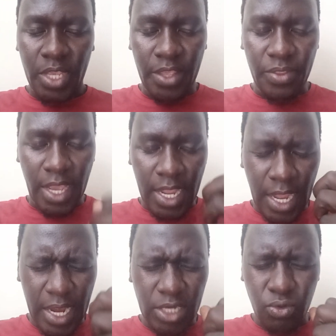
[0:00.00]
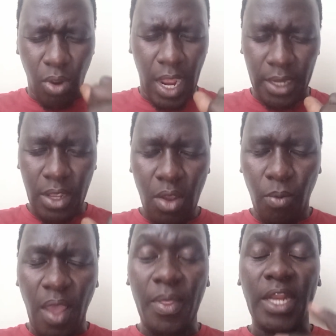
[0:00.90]
In the current world,
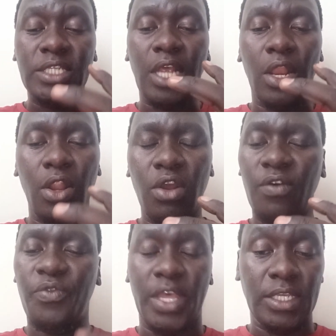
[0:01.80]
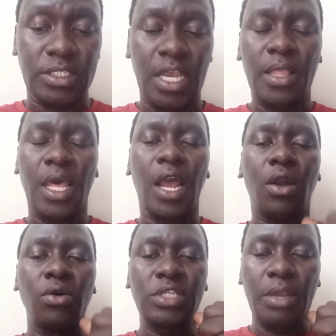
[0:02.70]
where there is a lot of things that
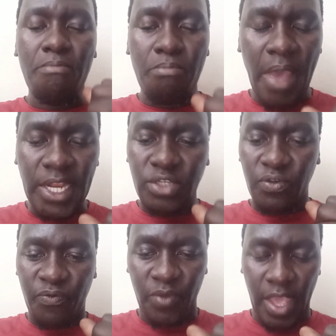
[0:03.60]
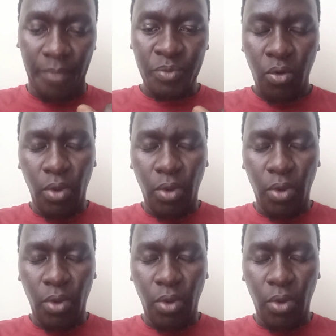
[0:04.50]
are causing men to fear,